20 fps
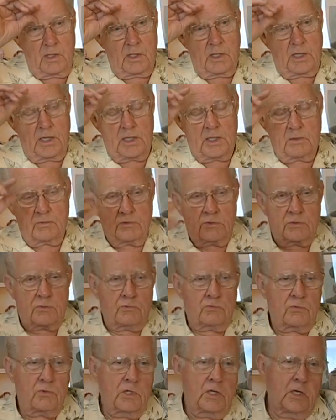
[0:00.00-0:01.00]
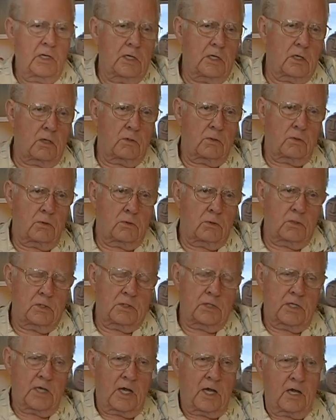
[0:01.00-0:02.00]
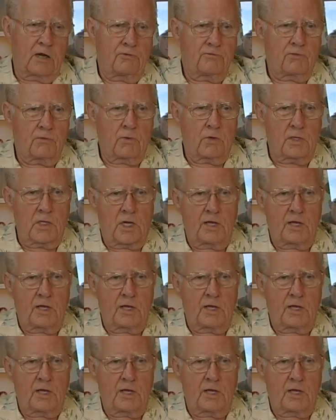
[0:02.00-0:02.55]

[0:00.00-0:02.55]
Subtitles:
and it was really cold in California.